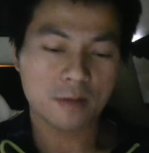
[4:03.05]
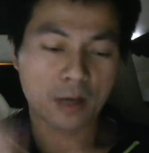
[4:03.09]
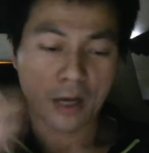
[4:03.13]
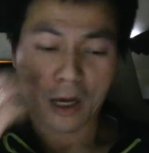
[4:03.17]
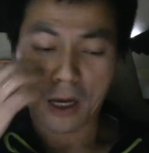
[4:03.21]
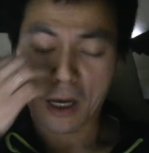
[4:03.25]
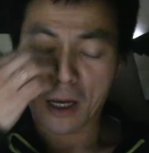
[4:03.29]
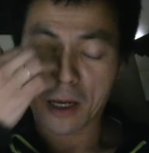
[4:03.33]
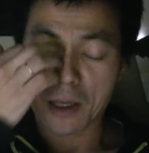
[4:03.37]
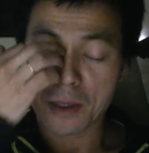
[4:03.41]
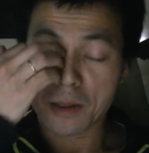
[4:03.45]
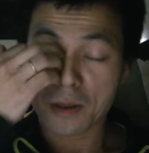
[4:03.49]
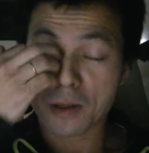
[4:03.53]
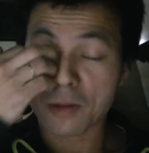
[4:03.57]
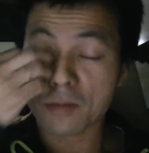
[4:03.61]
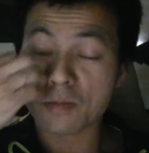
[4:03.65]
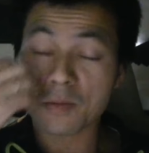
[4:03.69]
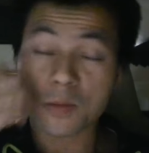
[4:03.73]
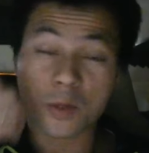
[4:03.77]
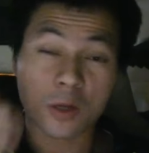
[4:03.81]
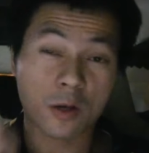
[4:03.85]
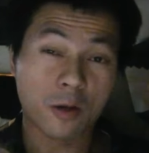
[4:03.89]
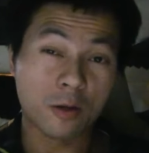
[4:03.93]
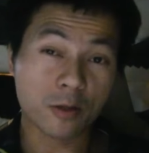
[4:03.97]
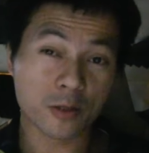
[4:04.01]
And
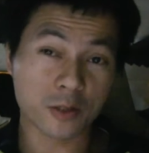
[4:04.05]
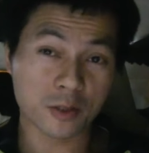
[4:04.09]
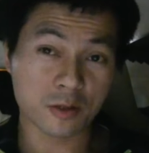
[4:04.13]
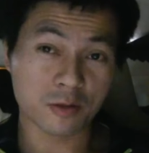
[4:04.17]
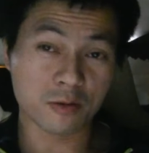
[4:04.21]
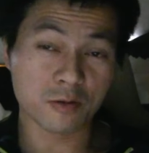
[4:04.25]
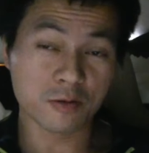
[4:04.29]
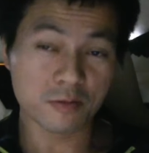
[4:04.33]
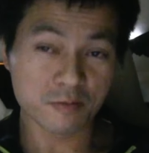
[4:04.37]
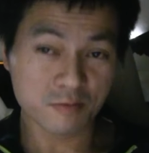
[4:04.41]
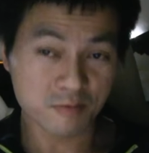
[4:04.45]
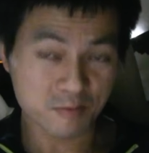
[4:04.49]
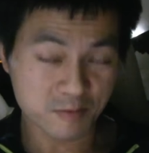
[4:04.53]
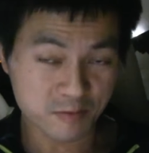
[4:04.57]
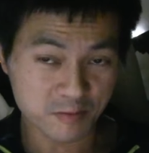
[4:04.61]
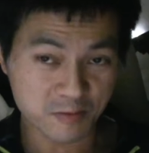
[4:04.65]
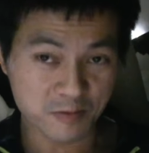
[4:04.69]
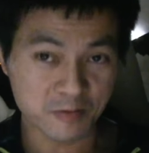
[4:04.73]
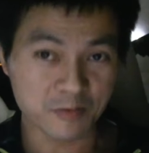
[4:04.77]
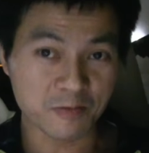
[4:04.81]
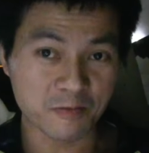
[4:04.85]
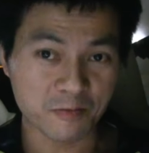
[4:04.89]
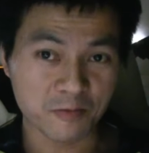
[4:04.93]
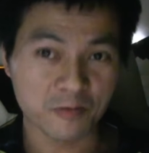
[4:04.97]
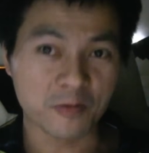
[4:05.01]
also,
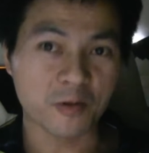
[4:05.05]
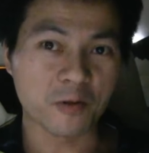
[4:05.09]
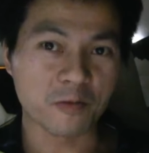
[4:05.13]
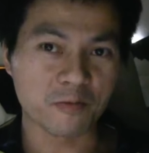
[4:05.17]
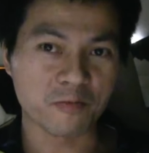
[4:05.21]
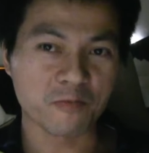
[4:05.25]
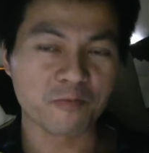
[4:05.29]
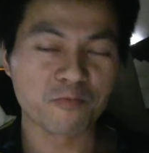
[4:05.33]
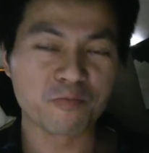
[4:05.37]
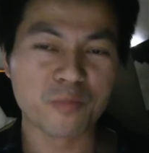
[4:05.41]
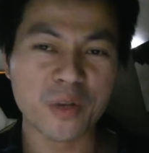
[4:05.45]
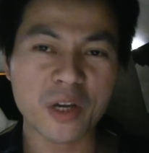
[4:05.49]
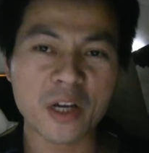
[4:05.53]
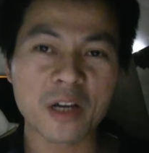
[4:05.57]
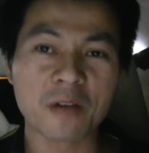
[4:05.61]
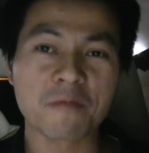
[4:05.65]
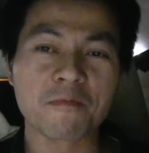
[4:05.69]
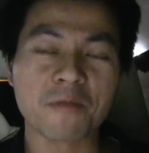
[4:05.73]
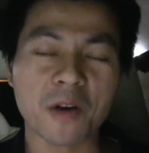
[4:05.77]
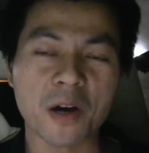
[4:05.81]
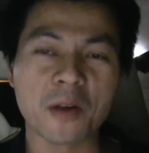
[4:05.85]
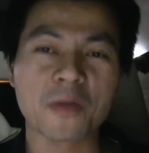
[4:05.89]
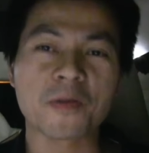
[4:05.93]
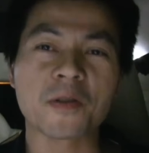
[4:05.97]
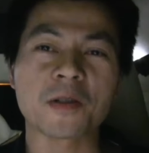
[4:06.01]
big
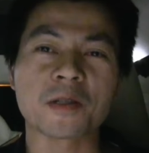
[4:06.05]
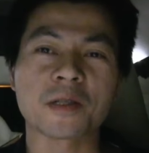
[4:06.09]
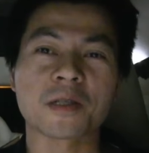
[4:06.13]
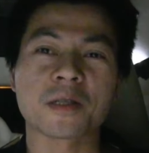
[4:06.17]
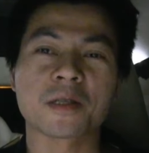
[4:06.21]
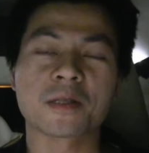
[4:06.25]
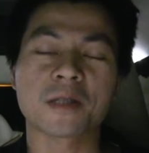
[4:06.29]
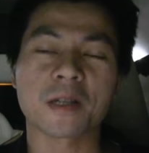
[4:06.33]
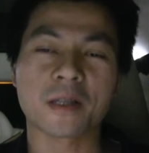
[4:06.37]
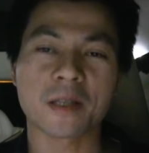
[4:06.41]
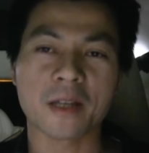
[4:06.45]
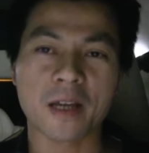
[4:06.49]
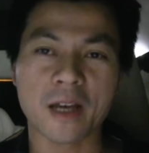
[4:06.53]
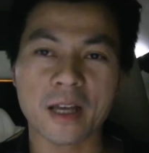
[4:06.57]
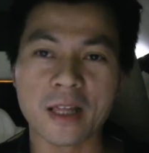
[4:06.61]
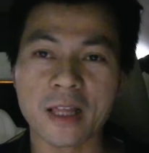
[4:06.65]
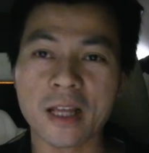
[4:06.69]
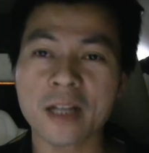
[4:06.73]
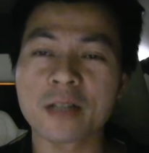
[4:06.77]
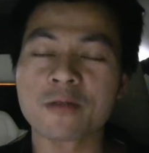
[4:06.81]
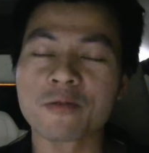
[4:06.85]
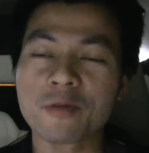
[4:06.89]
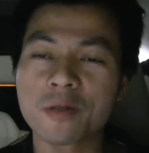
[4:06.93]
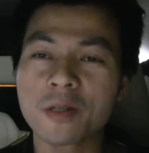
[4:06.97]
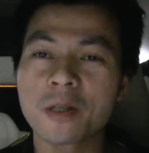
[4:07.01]
advantage is that
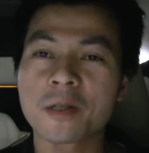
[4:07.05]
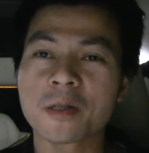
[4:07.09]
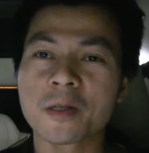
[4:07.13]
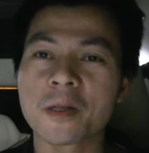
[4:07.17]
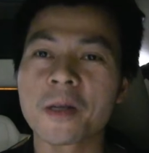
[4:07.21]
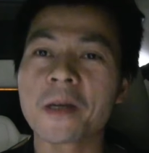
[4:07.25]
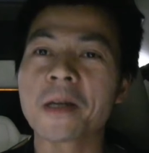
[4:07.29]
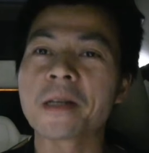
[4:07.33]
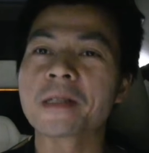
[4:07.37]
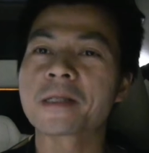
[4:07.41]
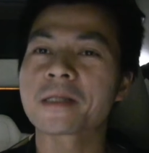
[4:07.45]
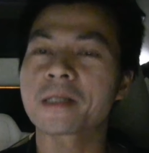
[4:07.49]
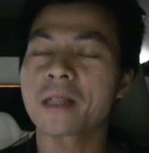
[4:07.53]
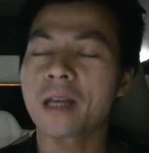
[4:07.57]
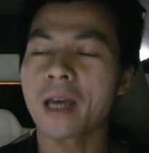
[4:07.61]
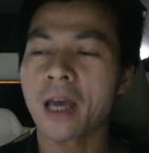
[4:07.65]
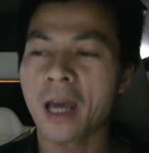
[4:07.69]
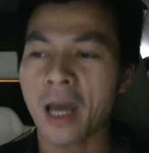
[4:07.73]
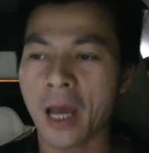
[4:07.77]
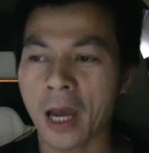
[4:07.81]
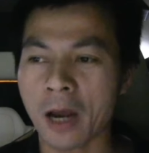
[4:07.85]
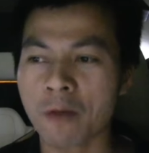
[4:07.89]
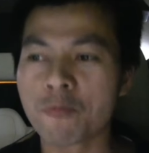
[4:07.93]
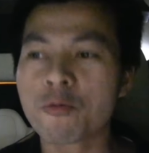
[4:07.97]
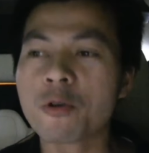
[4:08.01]
electricity is
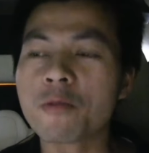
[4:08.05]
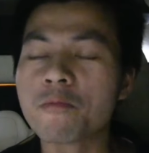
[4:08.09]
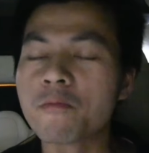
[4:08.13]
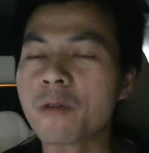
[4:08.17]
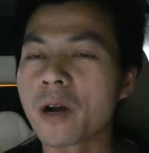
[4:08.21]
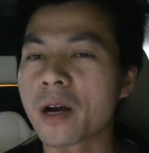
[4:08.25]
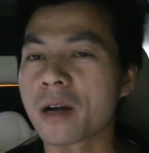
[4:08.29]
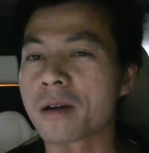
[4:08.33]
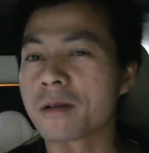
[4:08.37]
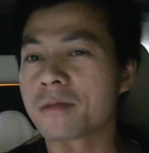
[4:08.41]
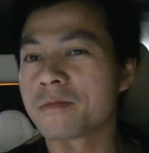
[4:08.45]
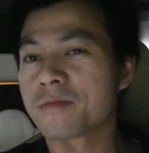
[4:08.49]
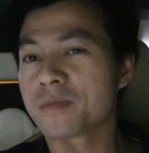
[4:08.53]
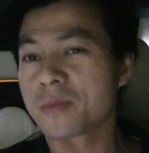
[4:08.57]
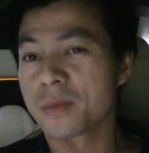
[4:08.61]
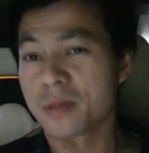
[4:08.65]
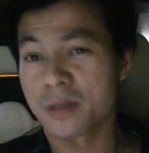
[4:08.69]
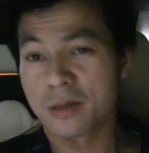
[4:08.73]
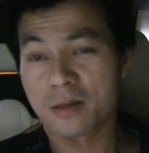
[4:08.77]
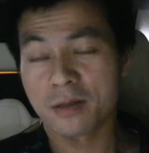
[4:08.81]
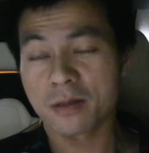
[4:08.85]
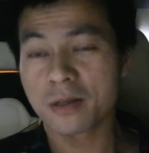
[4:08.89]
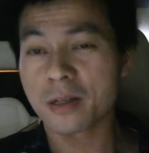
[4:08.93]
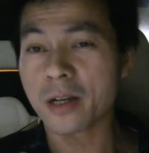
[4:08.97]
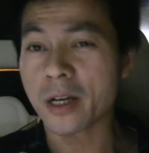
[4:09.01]
everywhere.
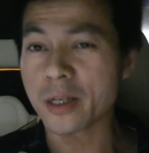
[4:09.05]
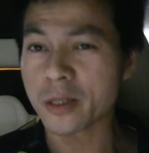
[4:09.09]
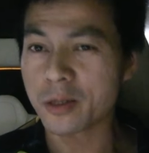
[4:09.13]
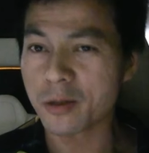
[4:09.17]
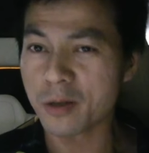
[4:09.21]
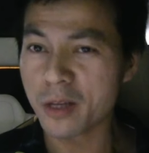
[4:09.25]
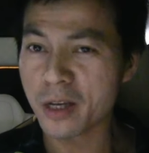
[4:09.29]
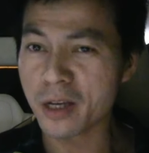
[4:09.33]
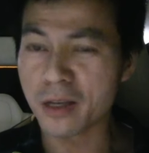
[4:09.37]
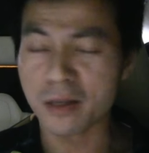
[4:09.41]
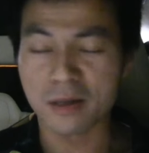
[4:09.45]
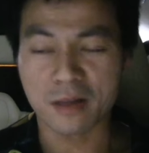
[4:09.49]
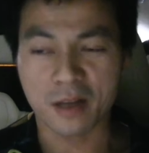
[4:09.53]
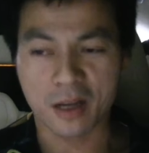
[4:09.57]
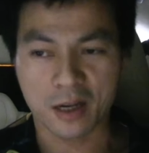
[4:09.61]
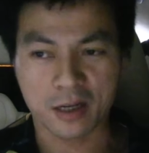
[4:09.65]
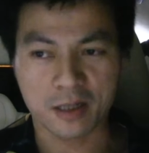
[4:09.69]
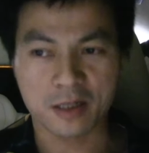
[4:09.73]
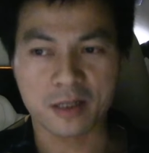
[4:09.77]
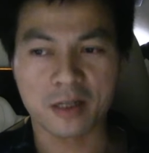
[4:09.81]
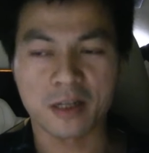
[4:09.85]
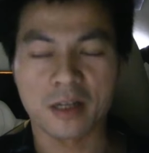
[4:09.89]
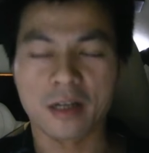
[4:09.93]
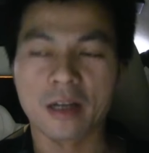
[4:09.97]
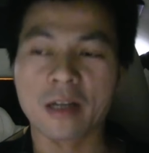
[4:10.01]
Gasoline
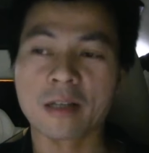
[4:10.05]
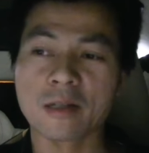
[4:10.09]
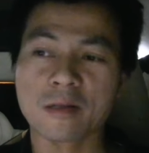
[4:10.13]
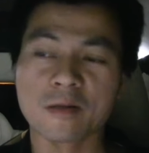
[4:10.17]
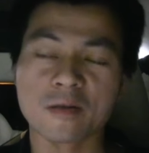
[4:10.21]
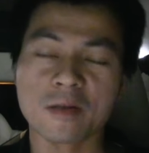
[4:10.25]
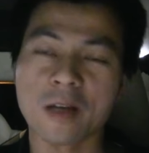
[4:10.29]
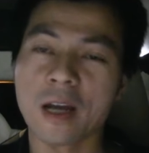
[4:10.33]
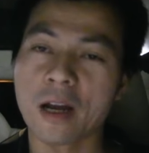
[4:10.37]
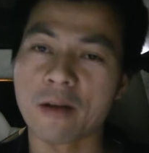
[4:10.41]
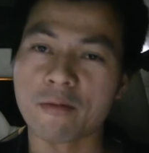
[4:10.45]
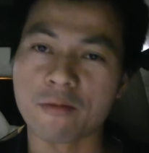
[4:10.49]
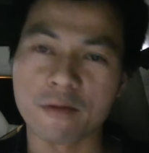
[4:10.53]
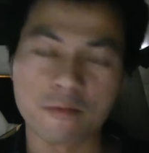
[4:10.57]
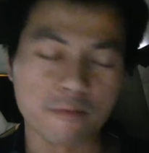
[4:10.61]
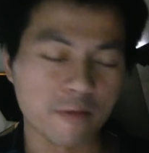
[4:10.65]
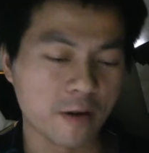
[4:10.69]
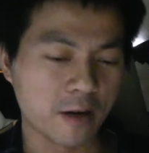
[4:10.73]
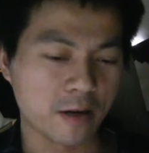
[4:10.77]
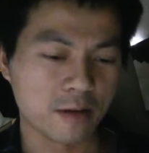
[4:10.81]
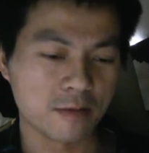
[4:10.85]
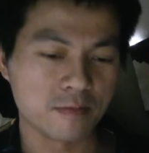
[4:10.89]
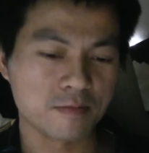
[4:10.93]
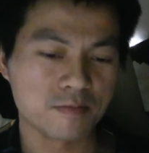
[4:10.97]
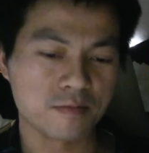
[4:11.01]
actually isn't
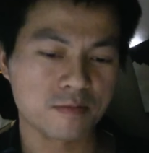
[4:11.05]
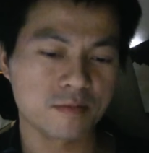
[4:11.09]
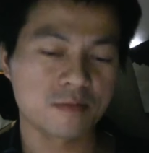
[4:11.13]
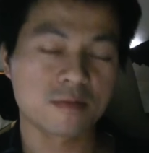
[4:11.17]
everywhere.